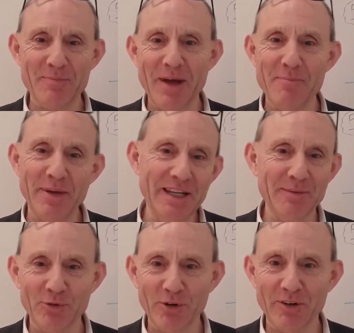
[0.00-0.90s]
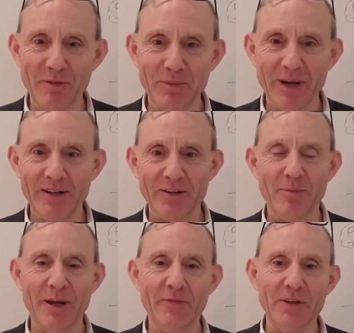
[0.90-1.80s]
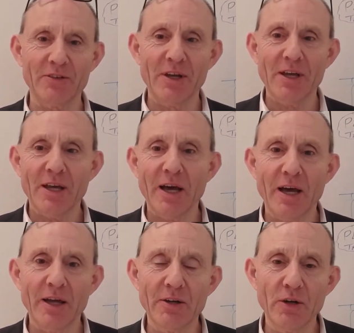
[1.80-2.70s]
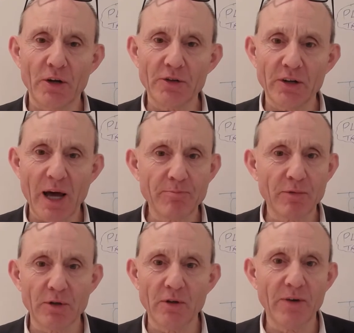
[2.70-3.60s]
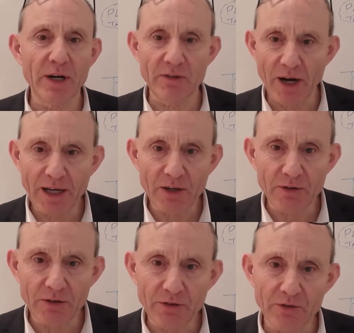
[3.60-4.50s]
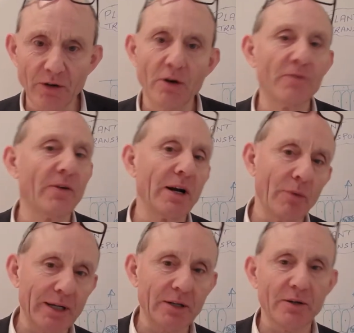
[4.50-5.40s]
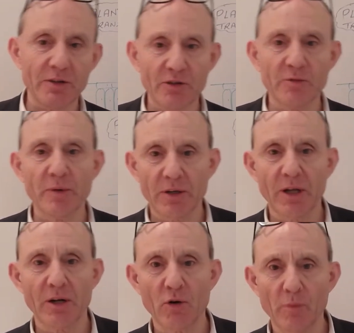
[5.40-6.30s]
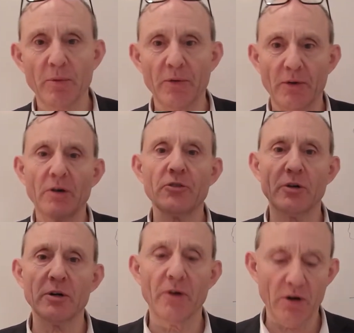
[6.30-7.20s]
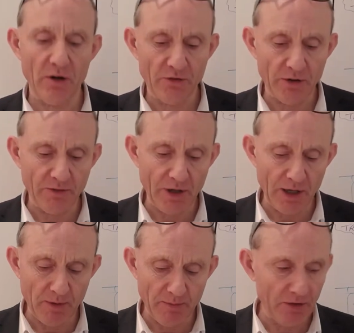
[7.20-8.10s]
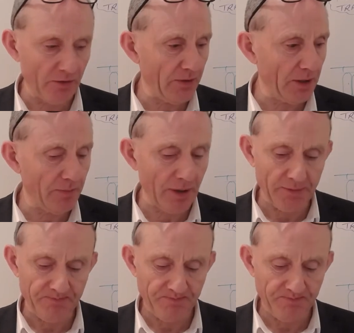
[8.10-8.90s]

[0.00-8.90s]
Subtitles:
a medium sort of a plant that's not adapted to very dry conditions or very wet conditions, but can cope with our sort of climate, the mesophytic plant.